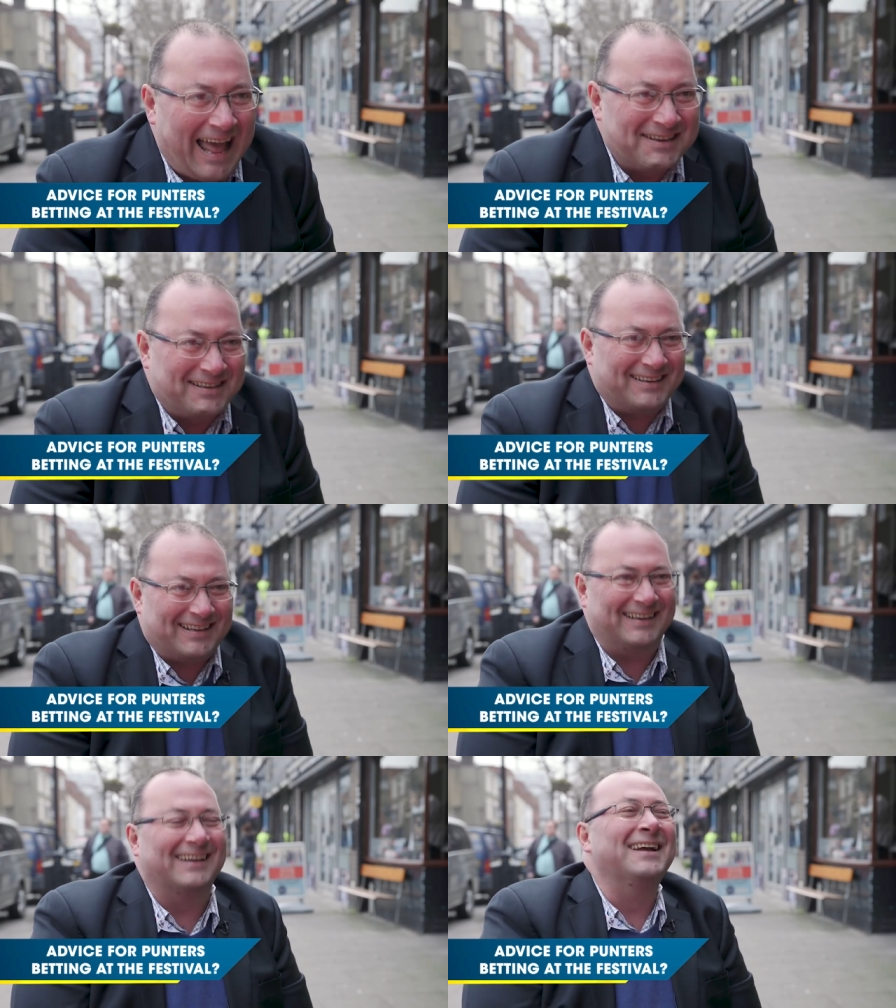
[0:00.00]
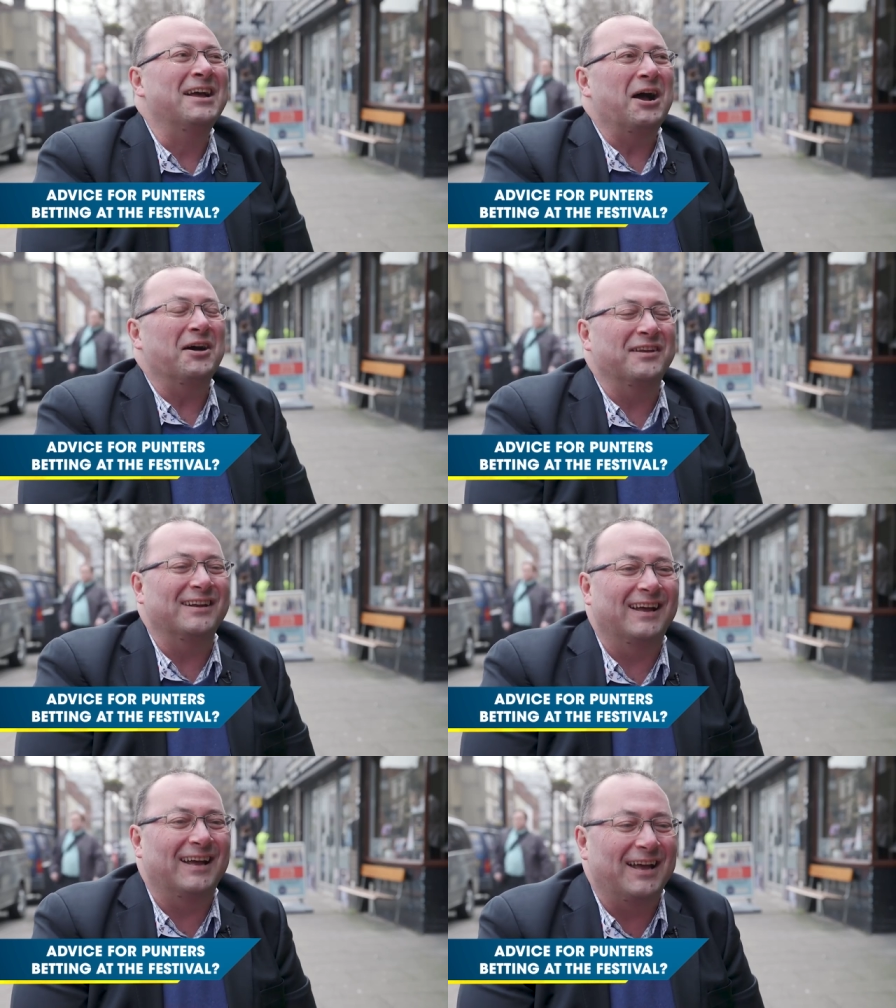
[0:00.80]
I think I
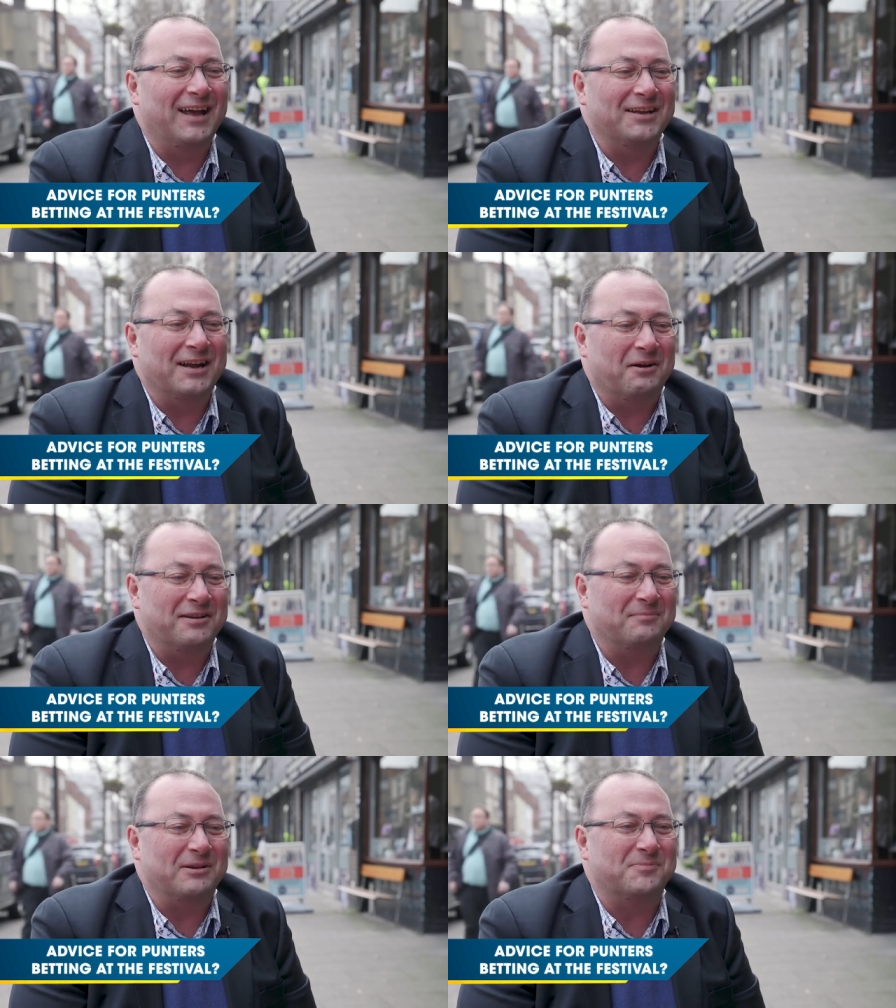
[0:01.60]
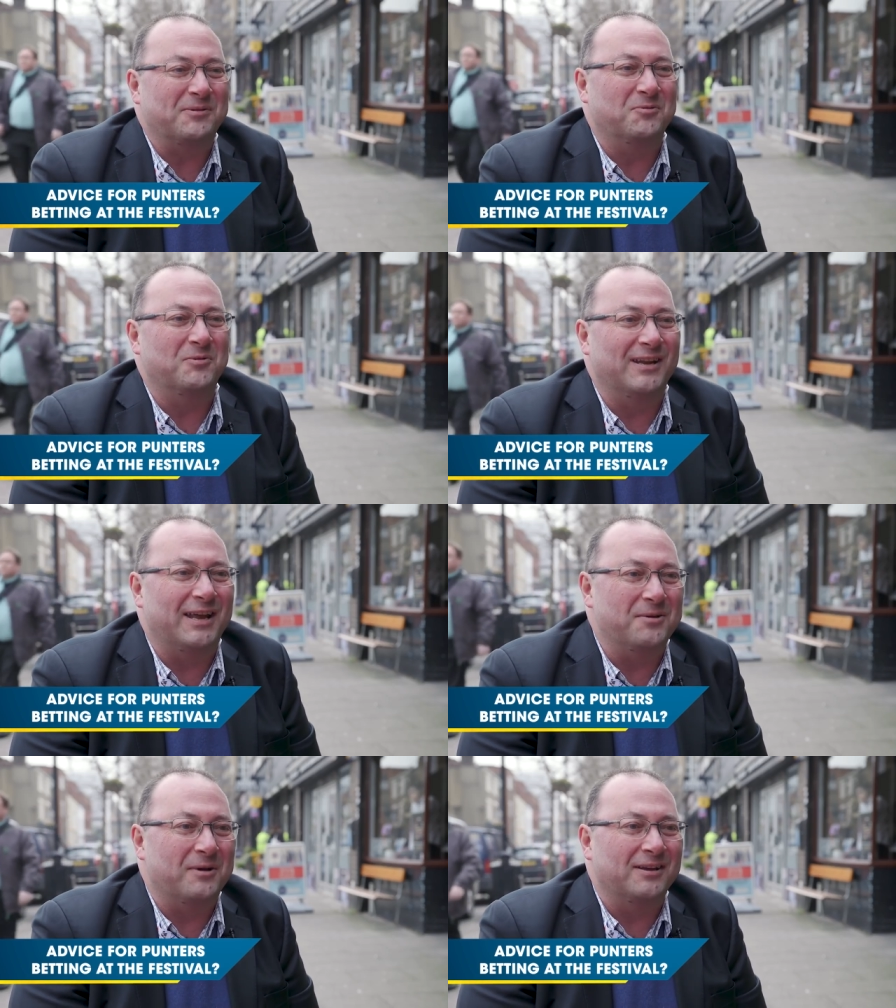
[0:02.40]
think uh, you know I think most people will
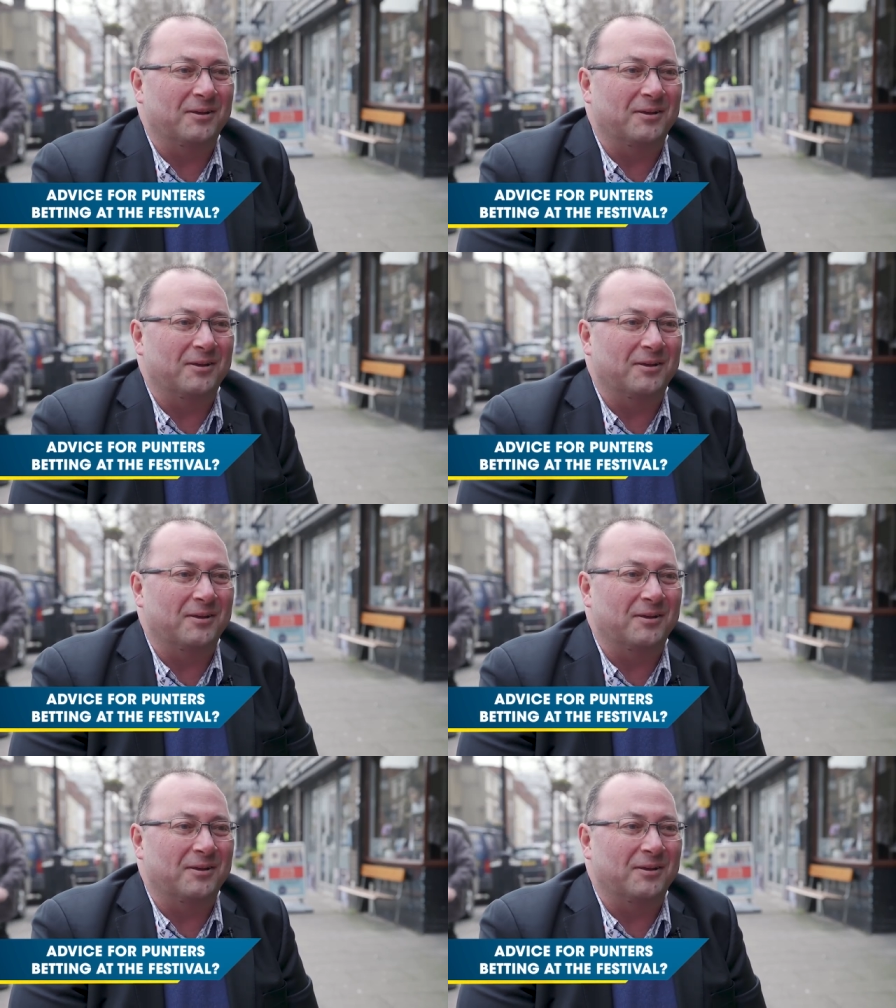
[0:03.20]
anyway.